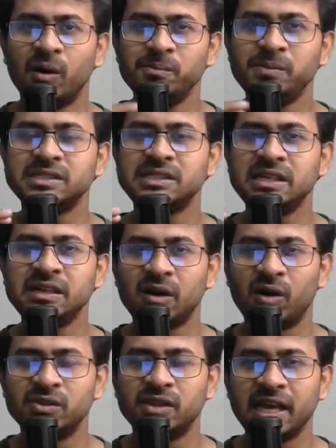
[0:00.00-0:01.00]
Obviously,
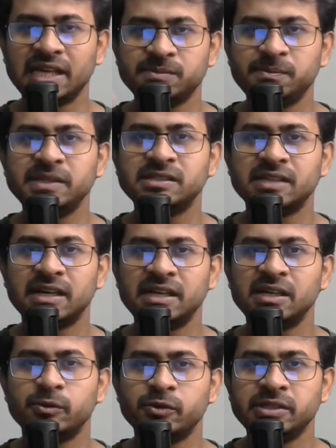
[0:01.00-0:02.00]
on the expense
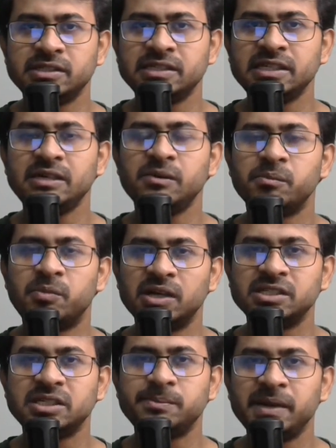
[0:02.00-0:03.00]
side, we see
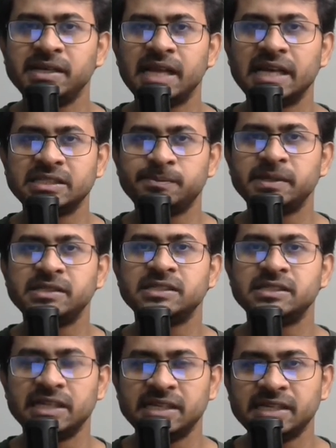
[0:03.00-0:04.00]
Berger Paint
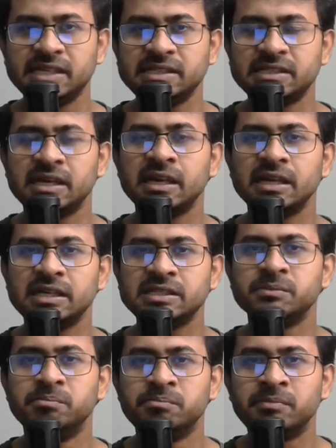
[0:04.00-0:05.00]
expenses increase
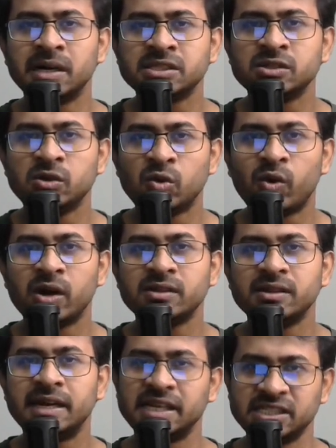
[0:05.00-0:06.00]
is much lower
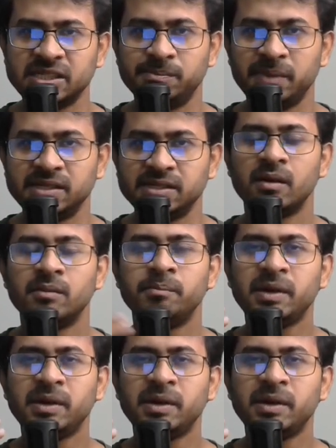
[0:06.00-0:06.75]
than Asian Paint.